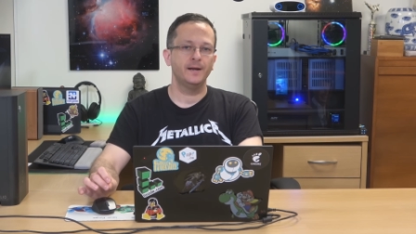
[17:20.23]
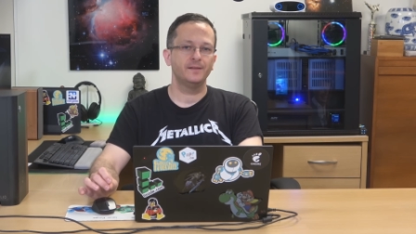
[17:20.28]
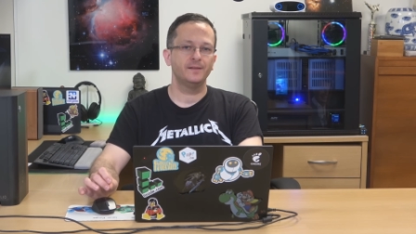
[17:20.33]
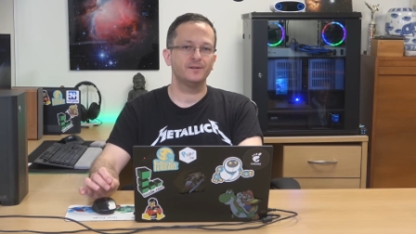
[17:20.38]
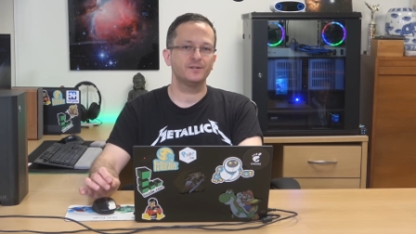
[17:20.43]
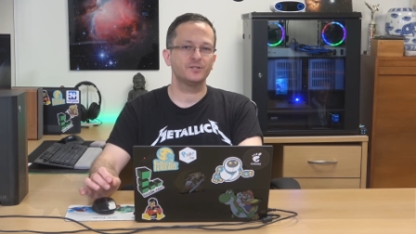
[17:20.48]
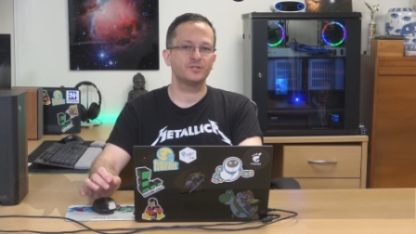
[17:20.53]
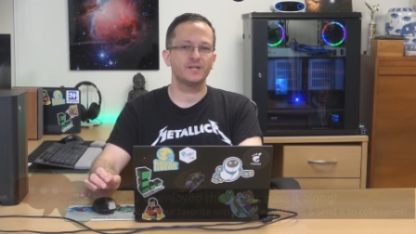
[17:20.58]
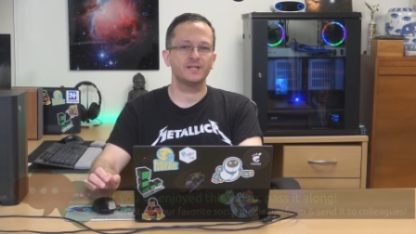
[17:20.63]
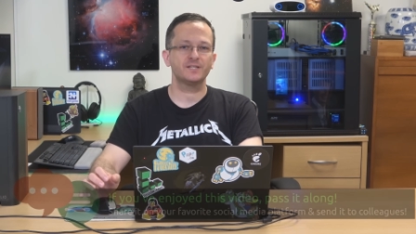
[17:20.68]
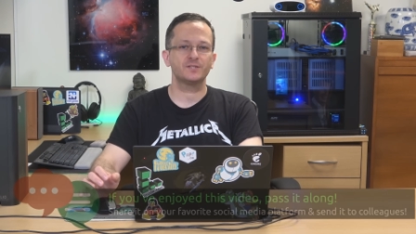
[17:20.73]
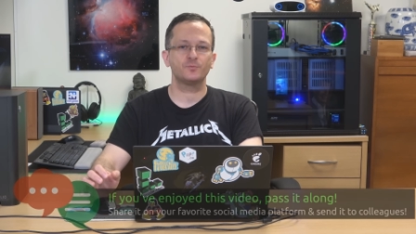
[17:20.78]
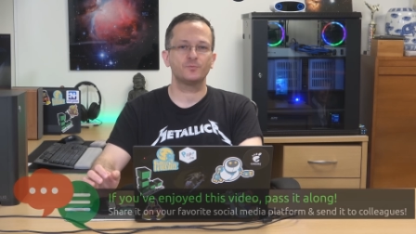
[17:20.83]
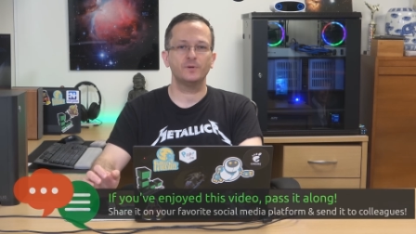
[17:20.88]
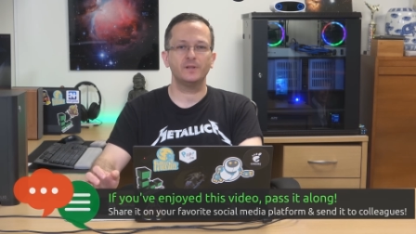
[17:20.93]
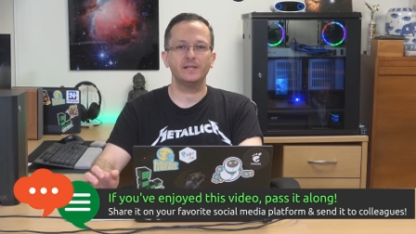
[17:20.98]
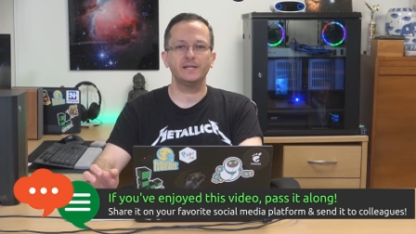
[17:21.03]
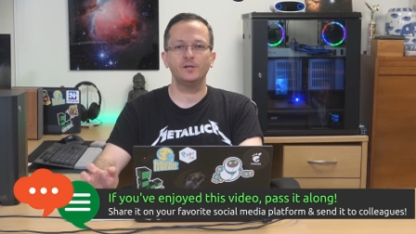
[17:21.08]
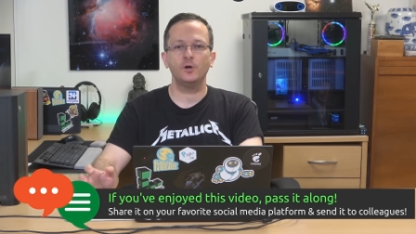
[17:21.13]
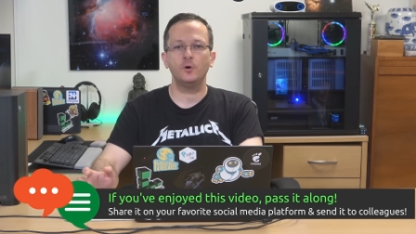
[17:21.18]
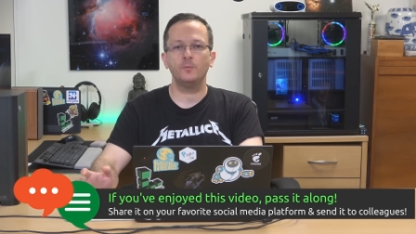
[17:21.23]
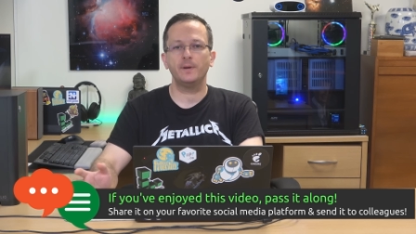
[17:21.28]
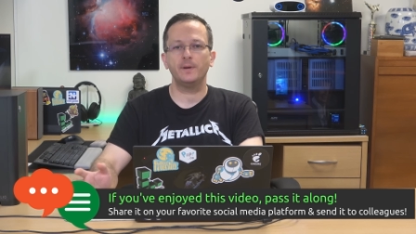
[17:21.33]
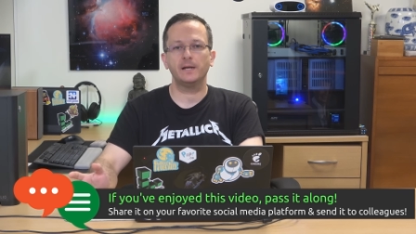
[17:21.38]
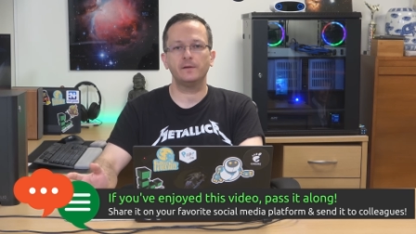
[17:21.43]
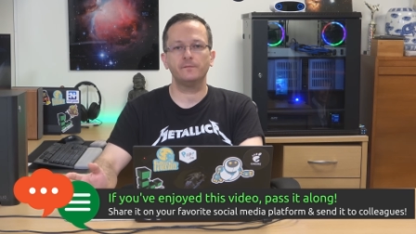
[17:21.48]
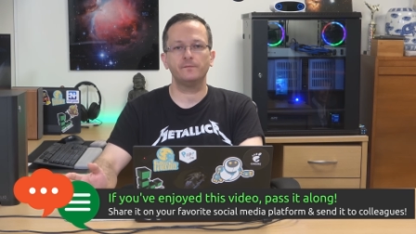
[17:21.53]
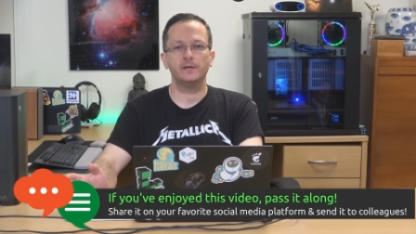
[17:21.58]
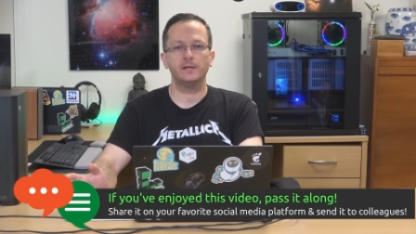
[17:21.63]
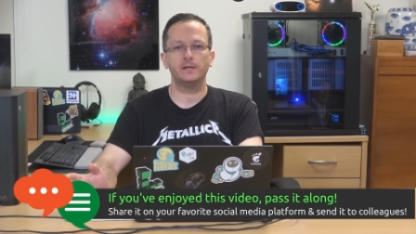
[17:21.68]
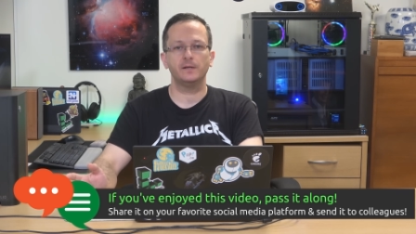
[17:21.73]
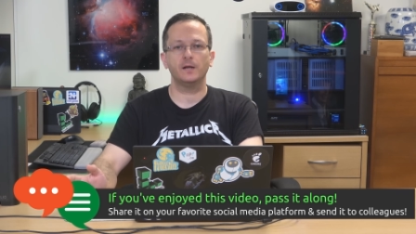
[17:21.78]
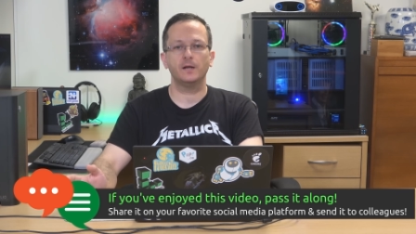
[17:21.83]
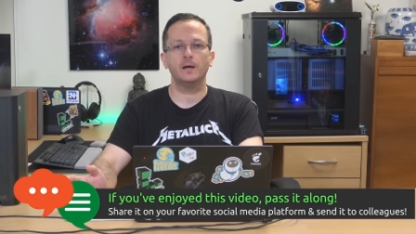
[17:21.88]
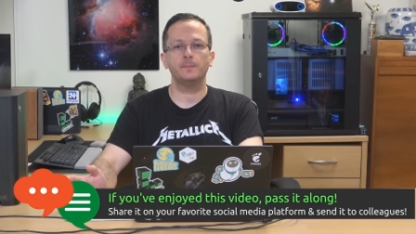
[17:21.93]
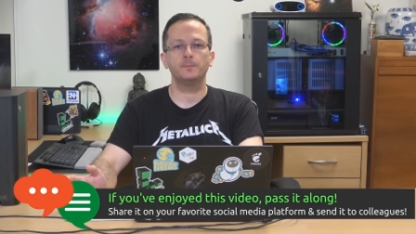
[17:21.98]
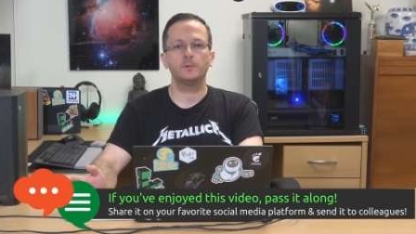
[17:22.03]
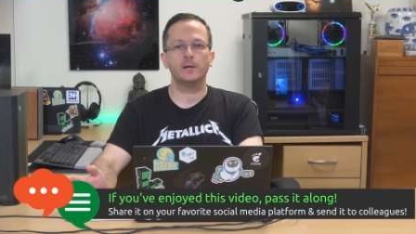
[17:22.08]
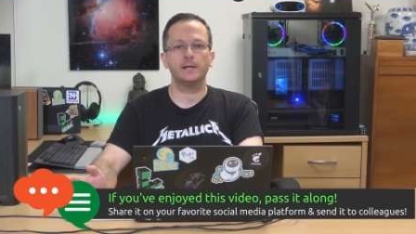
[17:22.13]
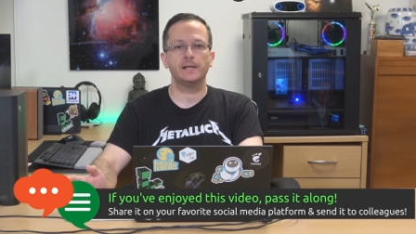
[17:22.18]
There's just really no benefit in
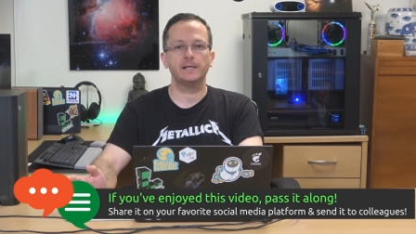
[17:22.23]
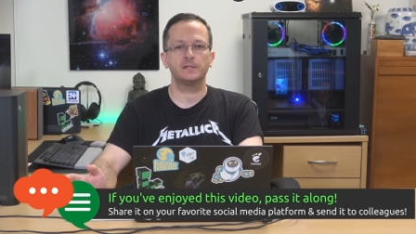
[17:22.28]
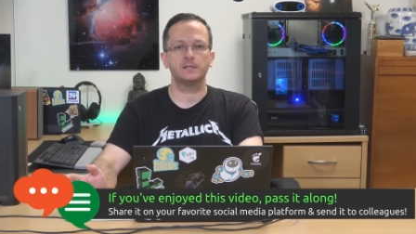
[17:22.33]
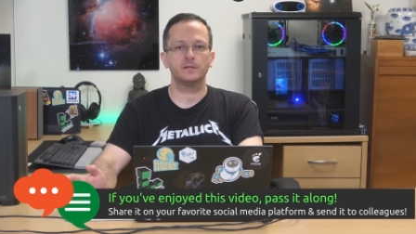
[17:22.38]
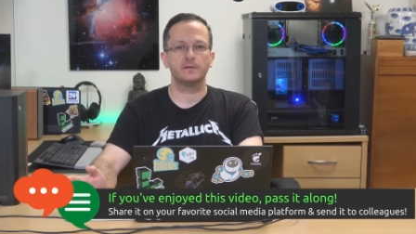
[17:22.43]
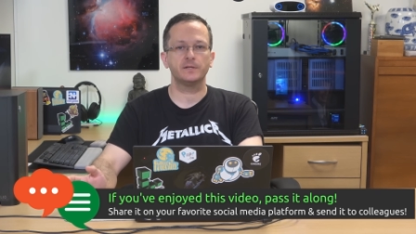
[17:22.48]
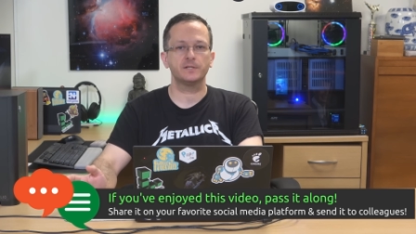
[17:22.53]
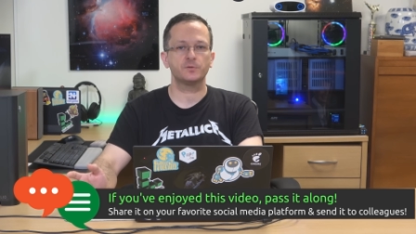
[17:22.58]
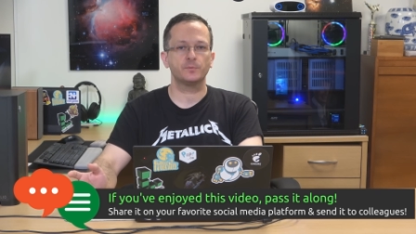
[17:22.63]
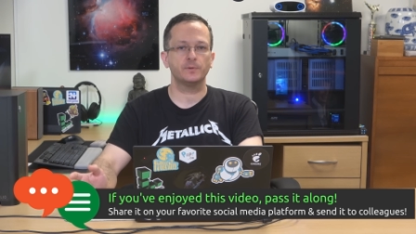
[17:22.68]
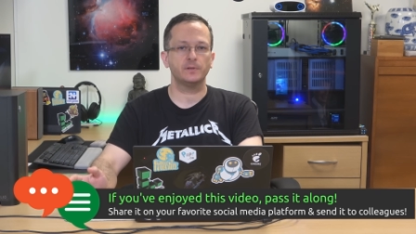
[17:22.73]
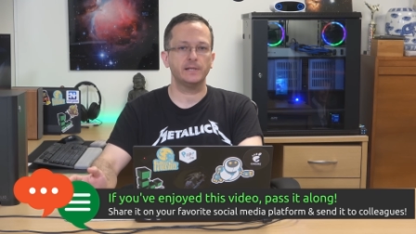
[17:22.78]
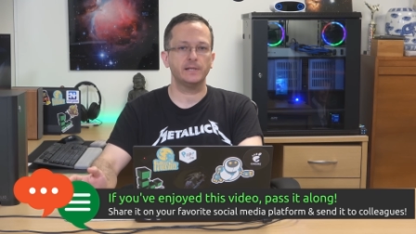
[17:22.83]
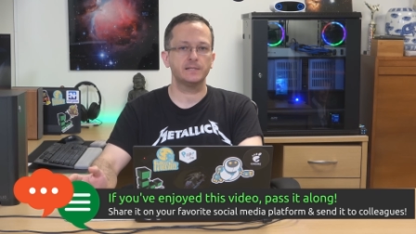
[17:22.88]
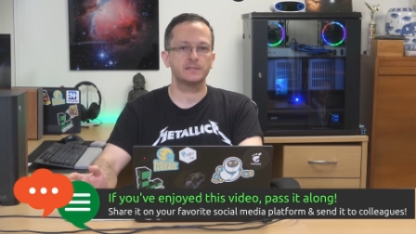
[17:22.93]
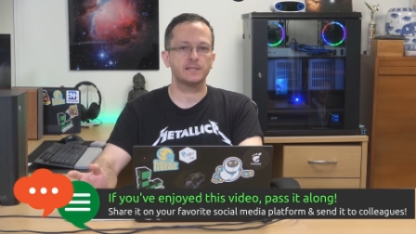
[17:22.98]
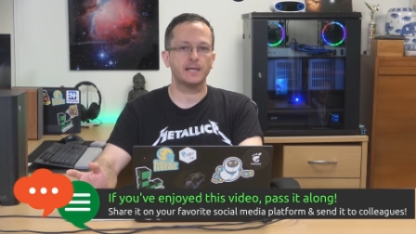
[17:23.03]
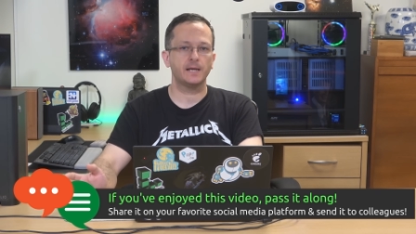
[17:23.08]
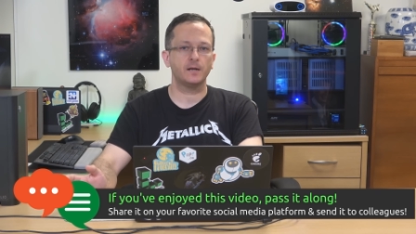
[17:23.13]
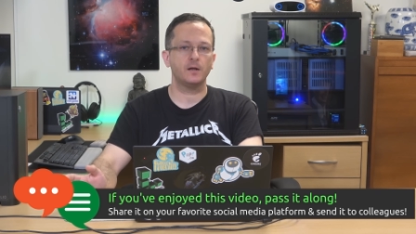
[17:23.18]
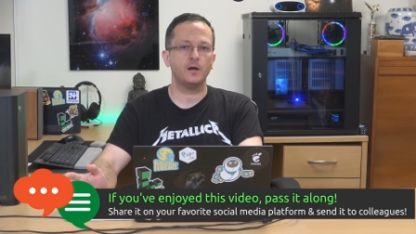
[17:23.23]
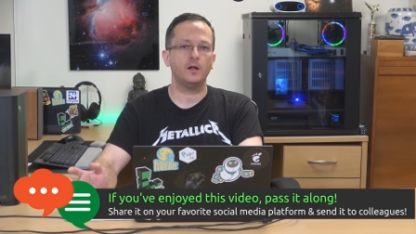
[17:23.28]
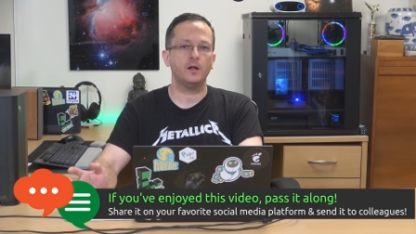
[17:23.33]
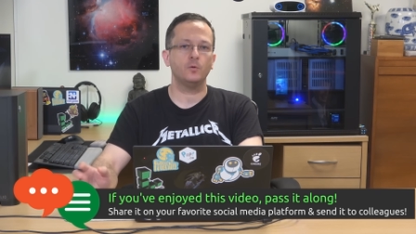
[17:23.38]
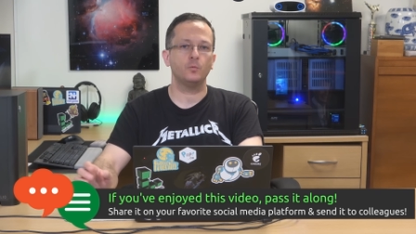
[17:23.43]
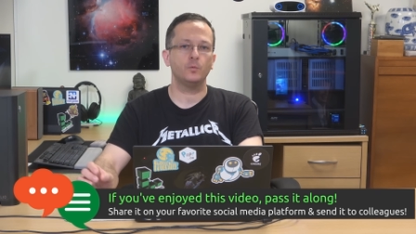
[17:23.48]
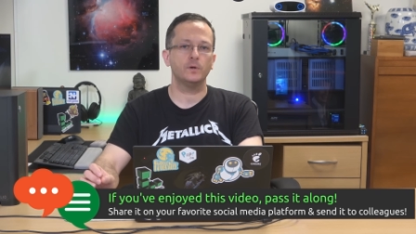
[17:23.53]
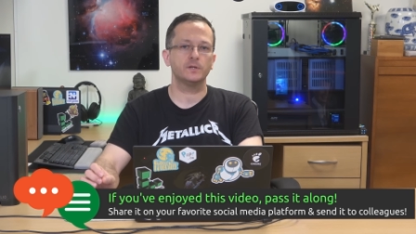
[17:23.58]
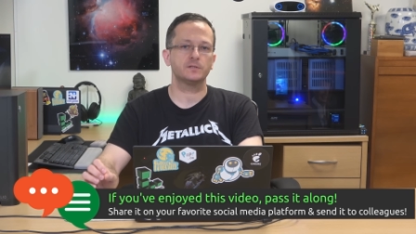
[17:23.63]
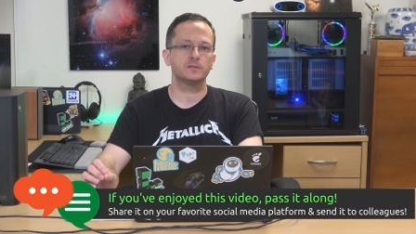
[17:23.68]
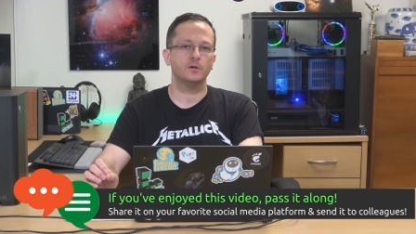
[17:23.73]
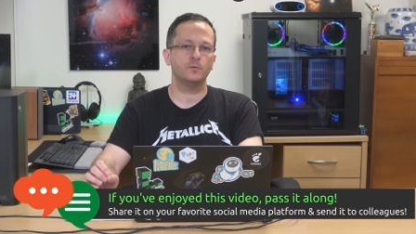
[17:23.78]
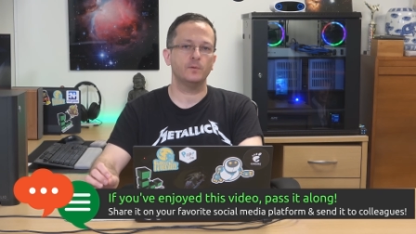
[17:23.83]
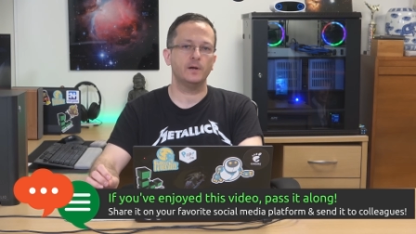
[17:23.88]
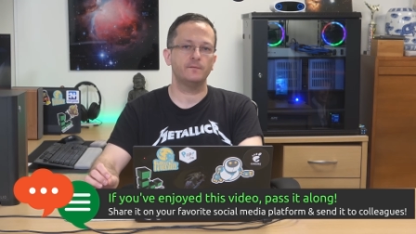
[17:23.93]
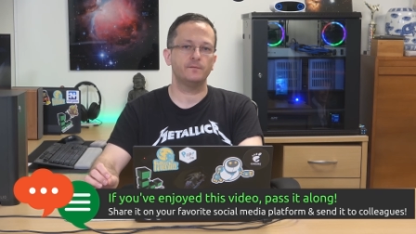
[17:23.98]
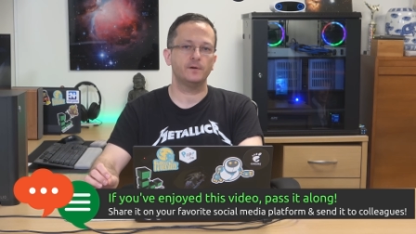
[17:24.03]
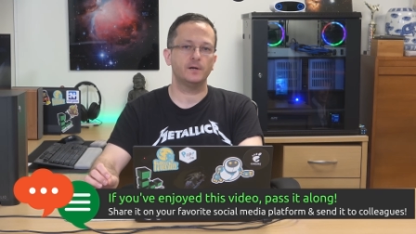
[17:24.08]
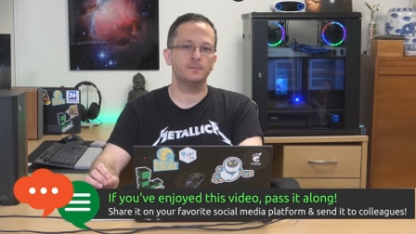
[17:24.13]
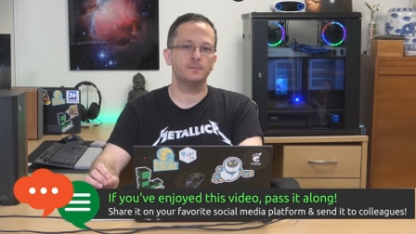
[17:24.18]
upgrading to this release at all
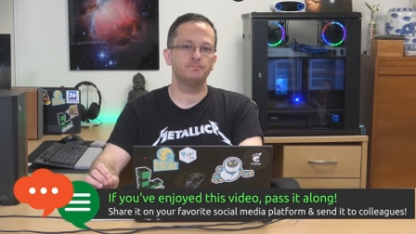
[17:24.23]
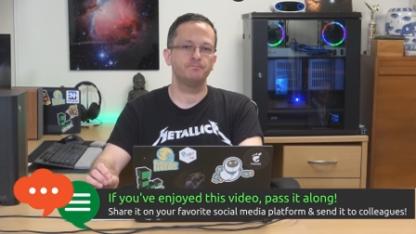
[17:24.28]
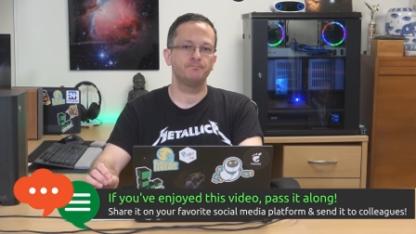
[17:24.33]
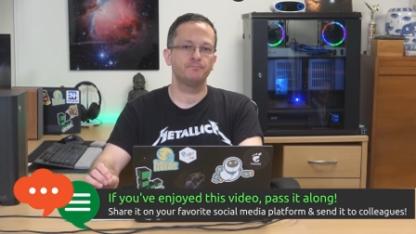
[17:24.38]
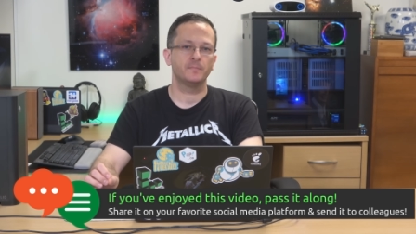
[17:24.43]
whatsoever.